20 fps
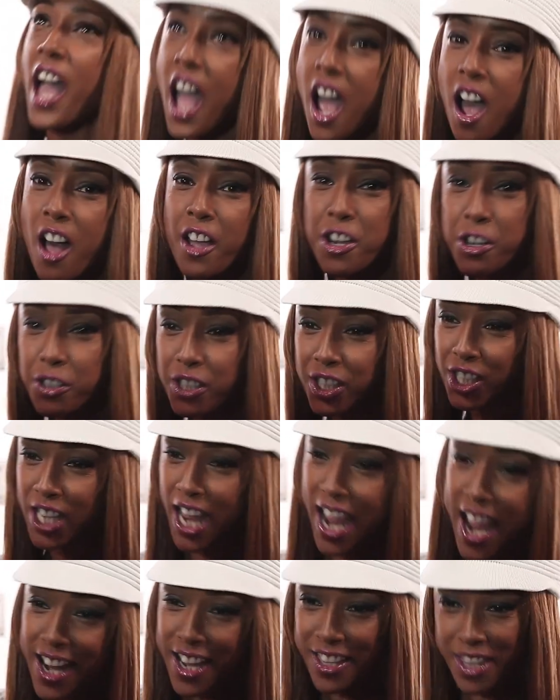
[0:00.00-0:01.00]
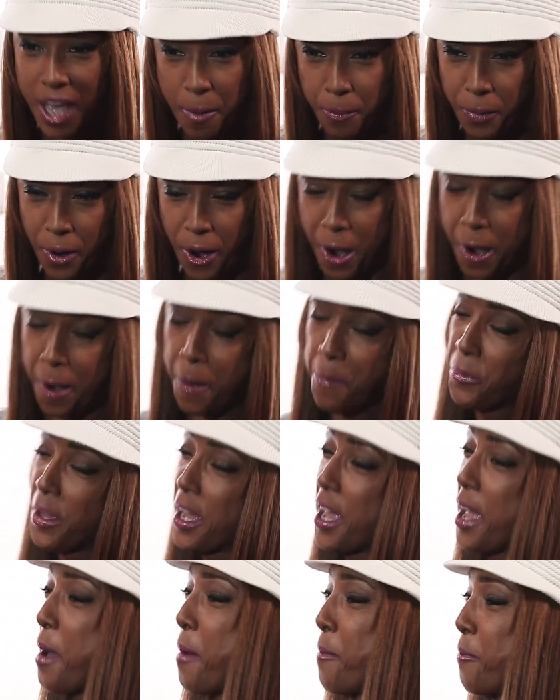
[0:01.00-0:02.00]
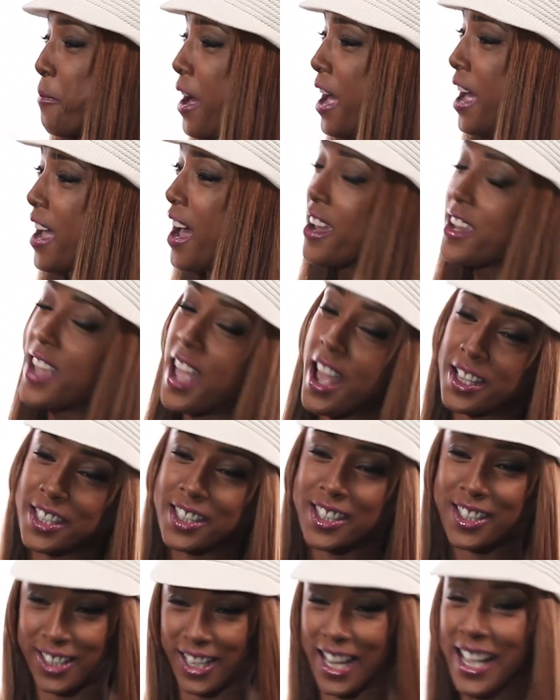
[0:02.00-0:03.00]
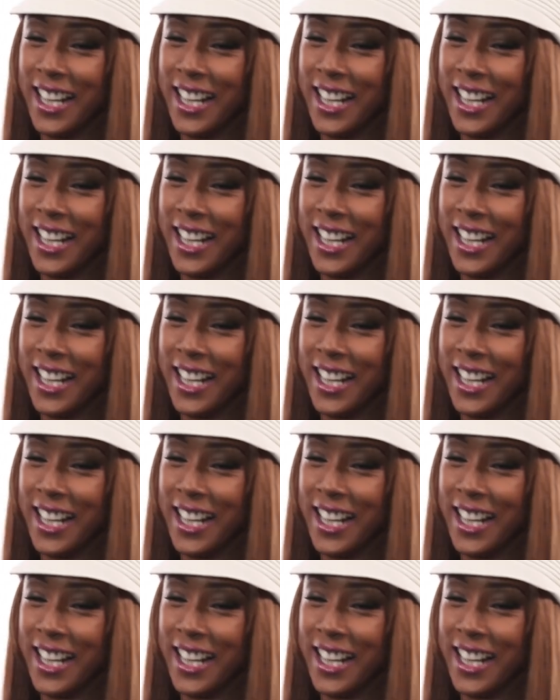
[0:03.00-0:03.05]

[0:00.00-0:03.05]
the hell are you saying in that part? Yeah. But yes.